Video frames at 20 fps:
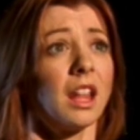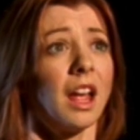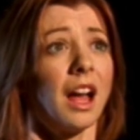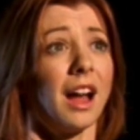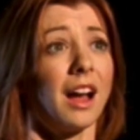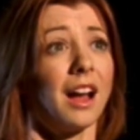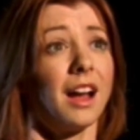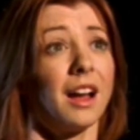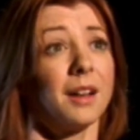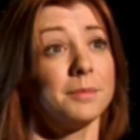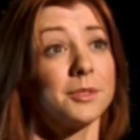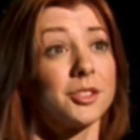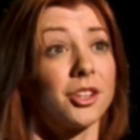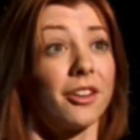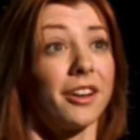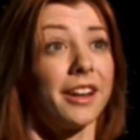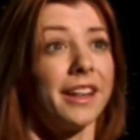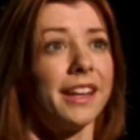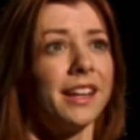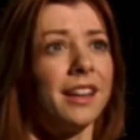was so
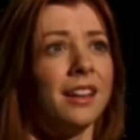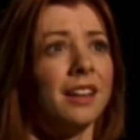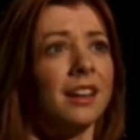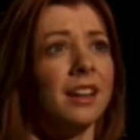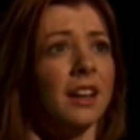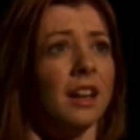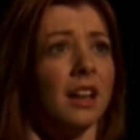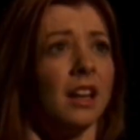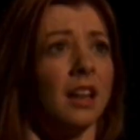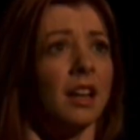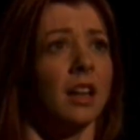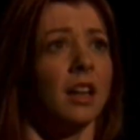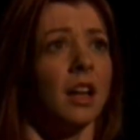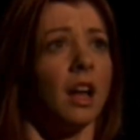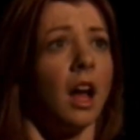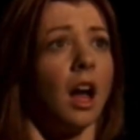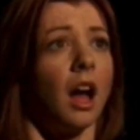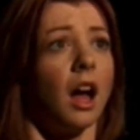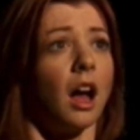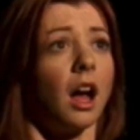intense that it
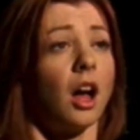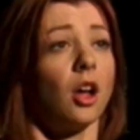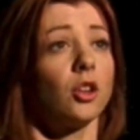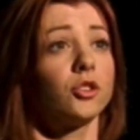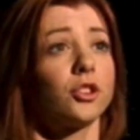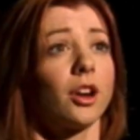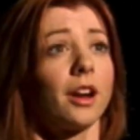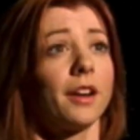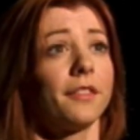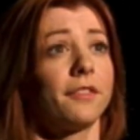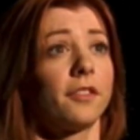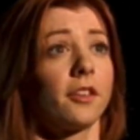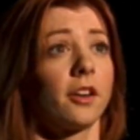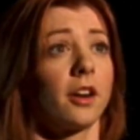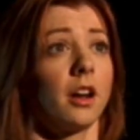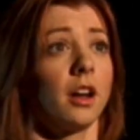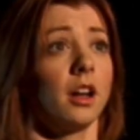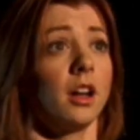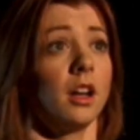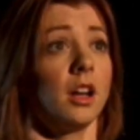attracted a bunch of
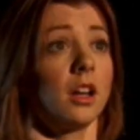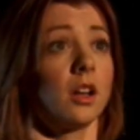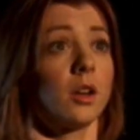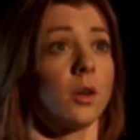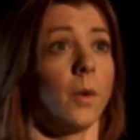demons.